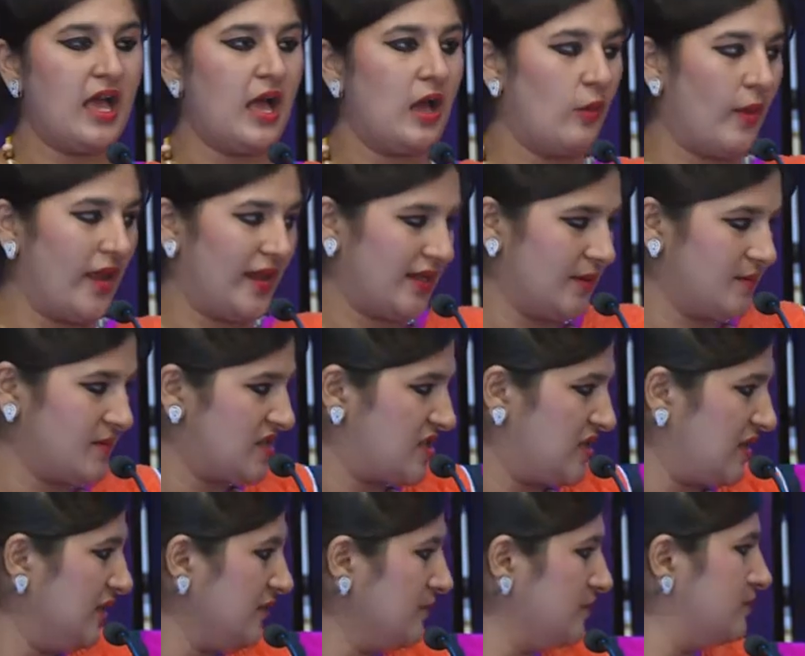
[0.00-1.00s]
Welcome, sir.
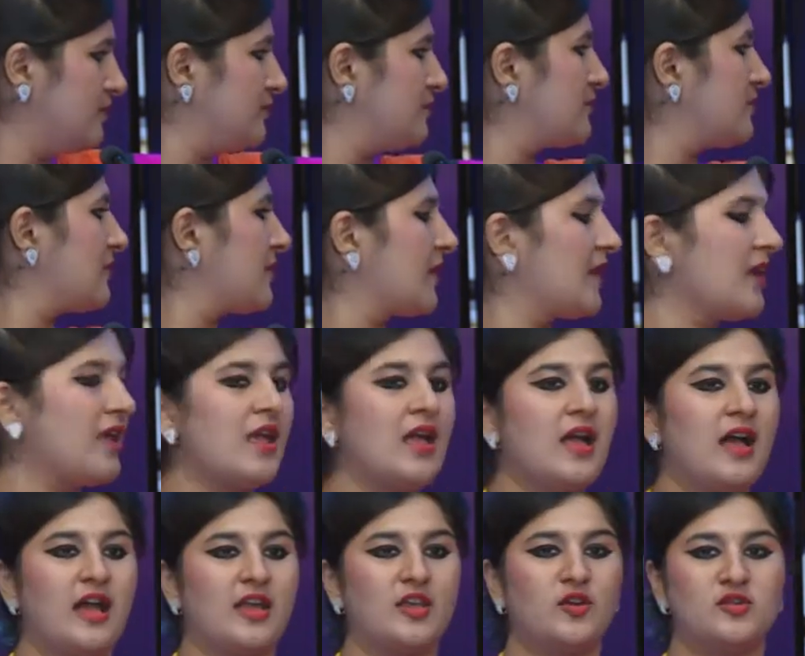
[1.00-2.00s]

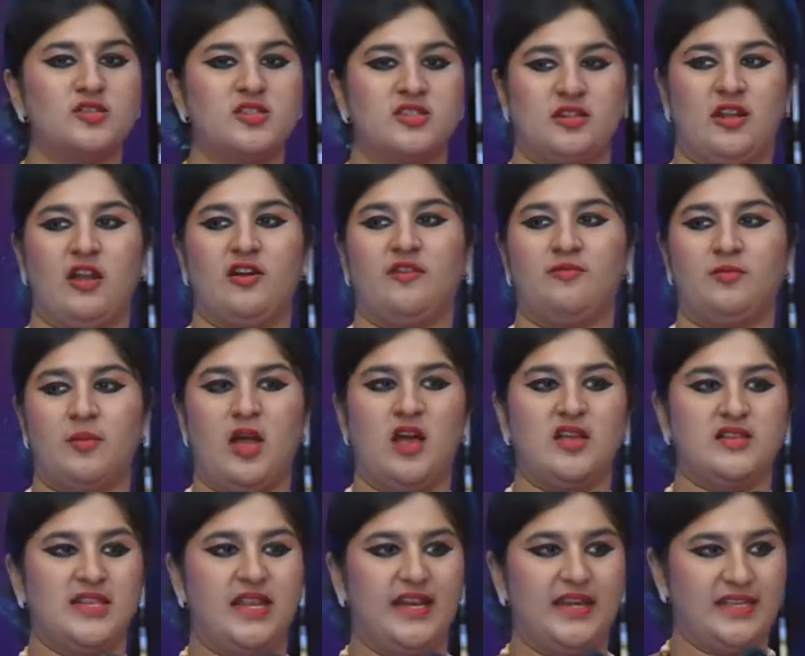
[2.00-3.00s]
A huge round of
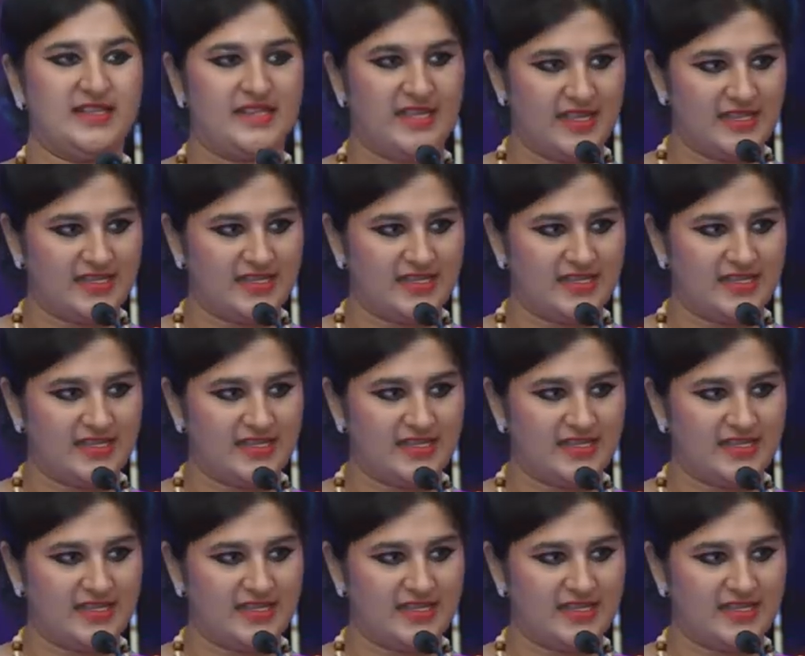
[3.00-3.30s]
applause, ladies and